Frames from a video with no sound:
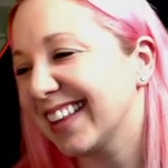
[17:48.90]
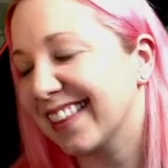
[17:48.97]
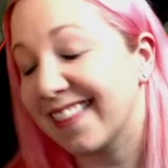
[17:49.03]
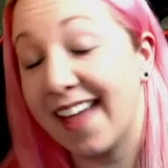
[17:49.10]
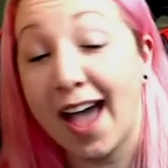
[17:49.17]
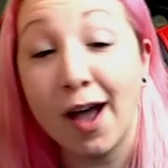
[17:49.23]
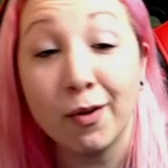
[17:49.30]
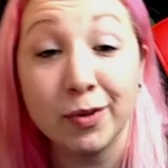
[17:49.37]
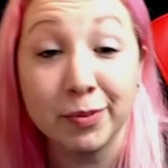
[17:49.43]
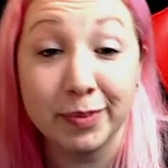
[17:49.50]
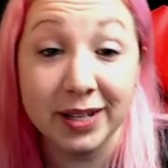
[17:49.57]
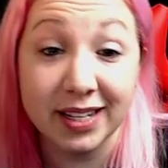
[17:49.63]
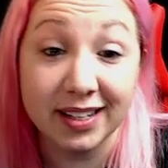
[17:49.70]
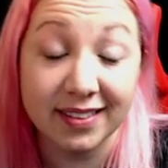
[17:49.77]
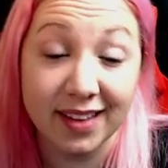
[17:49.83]
That would
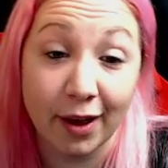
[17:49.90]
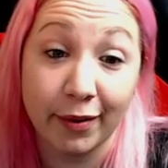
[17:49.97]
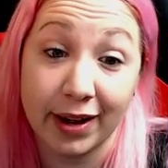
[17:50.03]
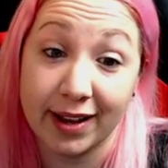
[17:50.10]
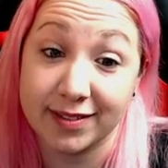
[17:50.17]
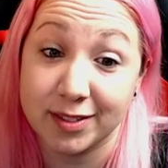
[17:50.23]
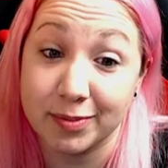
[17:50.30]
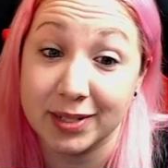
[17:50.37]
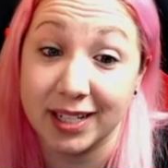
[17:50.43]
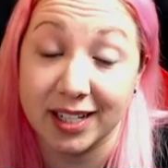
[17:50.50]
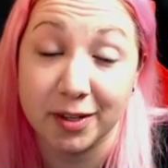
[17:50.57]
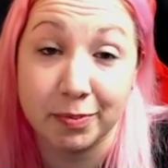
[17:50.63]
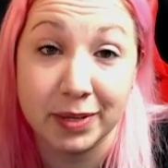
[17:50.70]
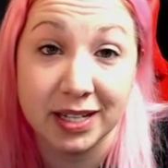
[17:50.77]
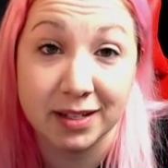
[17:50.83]
have to be like
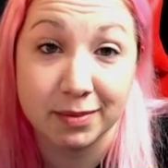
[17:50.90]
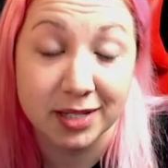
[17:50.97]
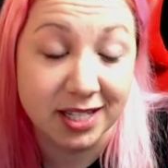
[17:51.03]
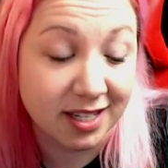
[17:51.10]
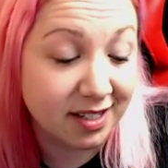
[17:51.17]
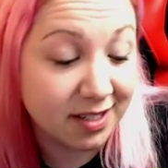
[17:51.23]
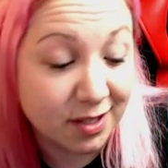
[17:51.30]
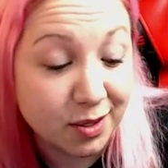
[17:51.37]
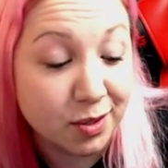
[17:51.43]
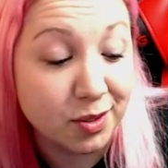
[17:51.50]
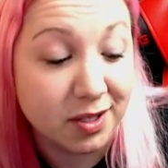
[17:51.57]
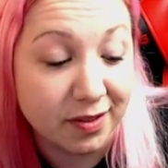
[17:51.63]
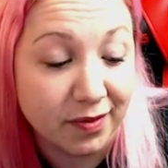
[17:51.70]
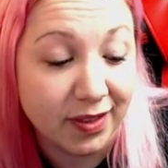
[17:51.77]
a PMC exclusive.